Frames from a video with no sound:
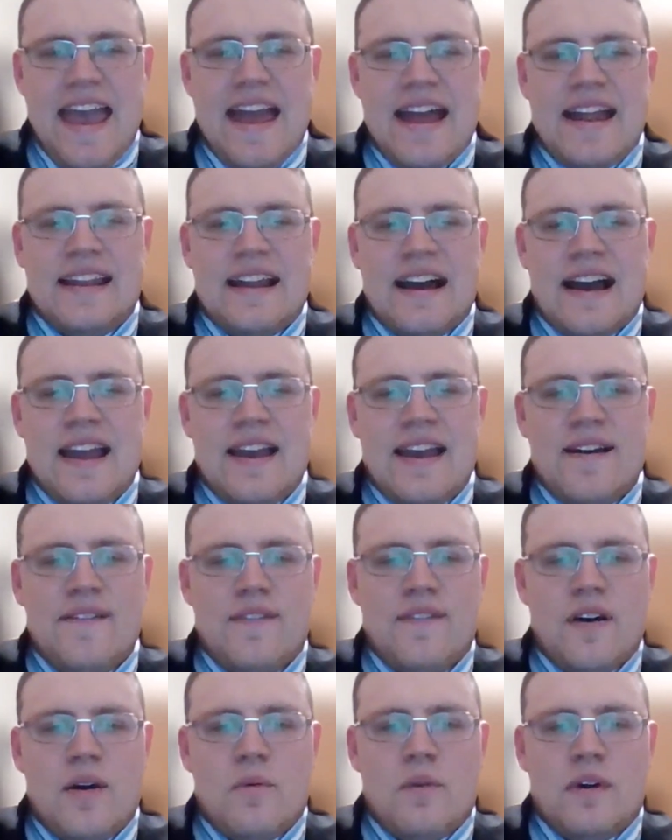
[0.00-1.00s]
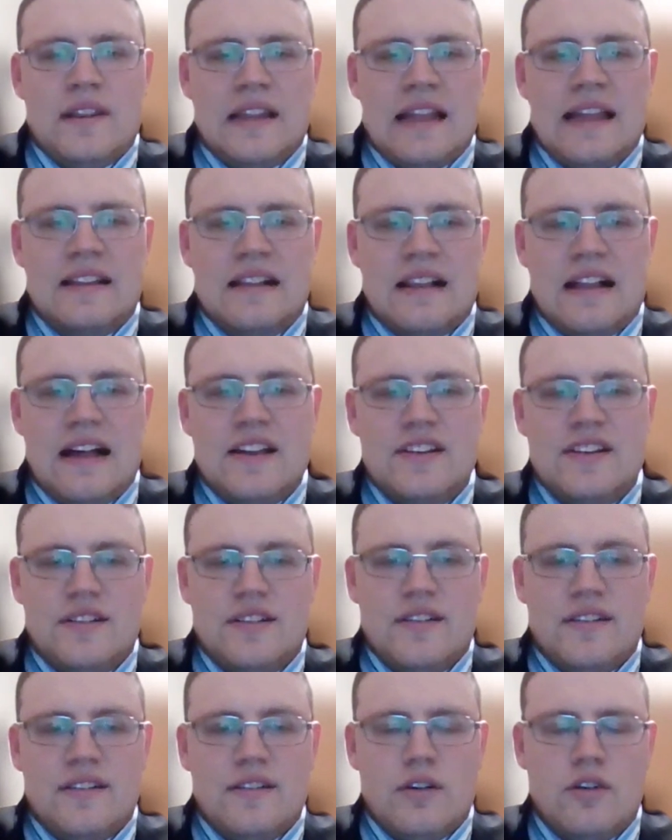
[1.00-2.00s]
And I have one last
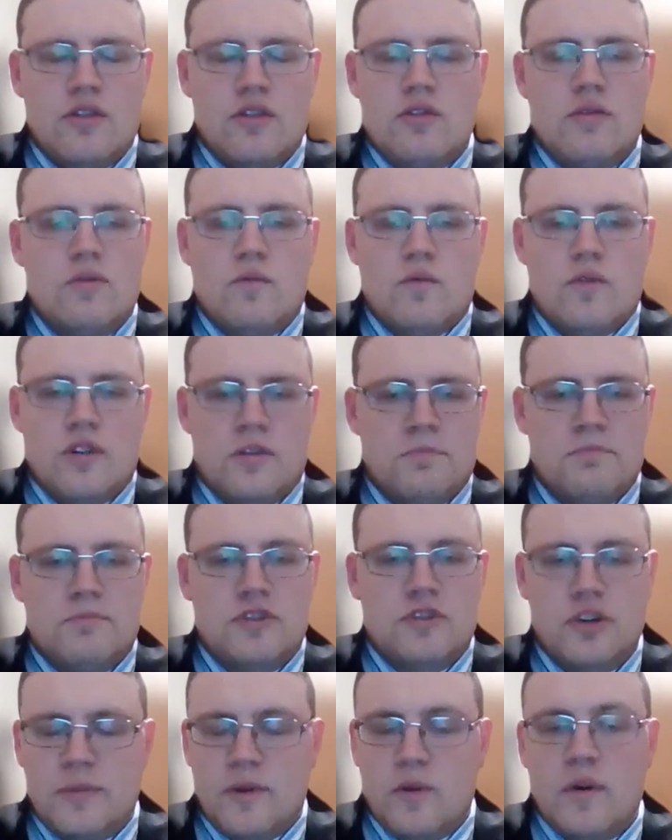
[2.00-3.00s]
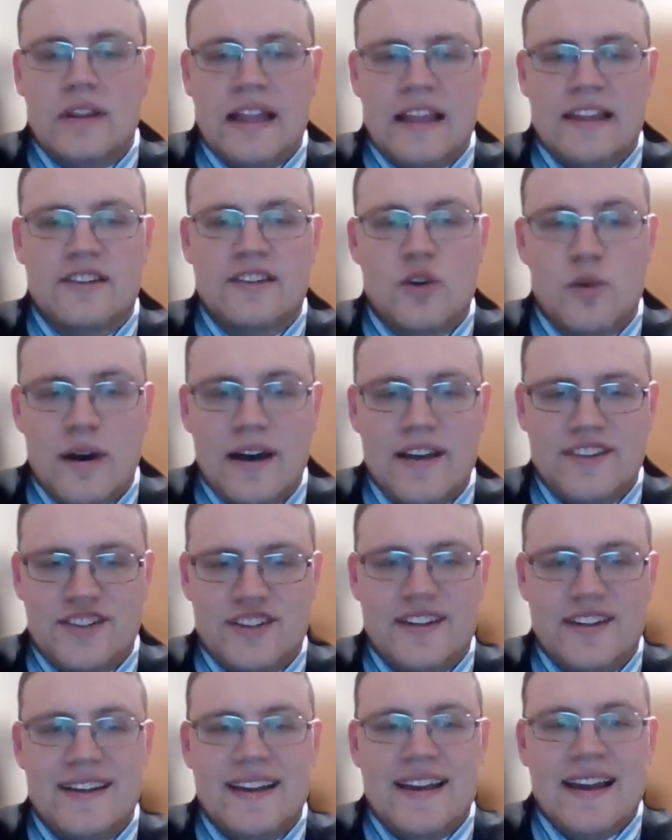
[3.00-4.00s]
question, or excuse me, one last
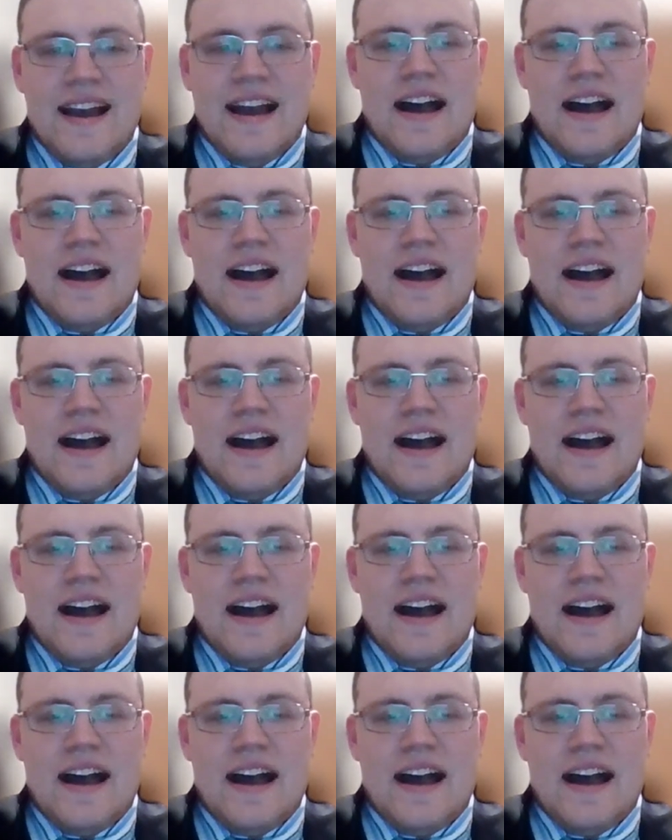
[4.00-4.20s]
question.